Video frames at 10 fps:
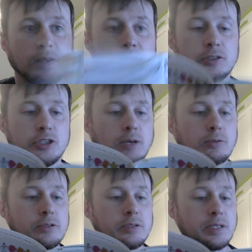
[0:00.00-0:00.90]
And Jack
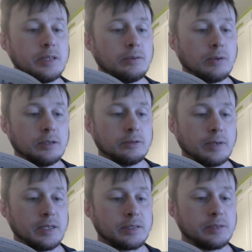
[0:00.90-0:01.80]
wasn't in the Wild
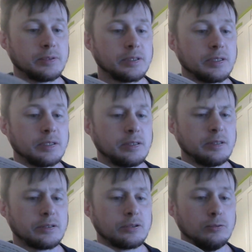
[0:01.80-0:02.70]
West, he was sitting at his
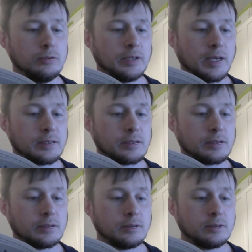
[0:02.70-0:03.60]
school desk.
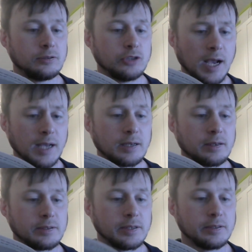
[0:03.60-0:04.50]
Jack,
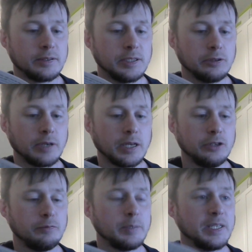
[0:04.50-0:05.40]
said the teacher again,
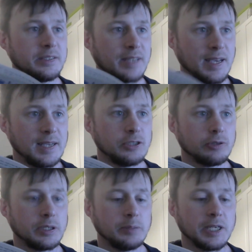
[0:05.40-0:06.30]
you've been
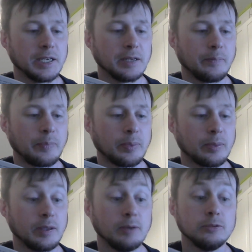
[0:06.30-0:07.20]
daydreaming.
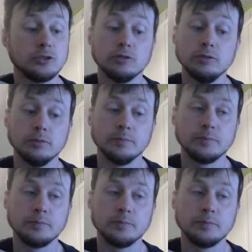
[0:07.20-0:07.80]
It was true.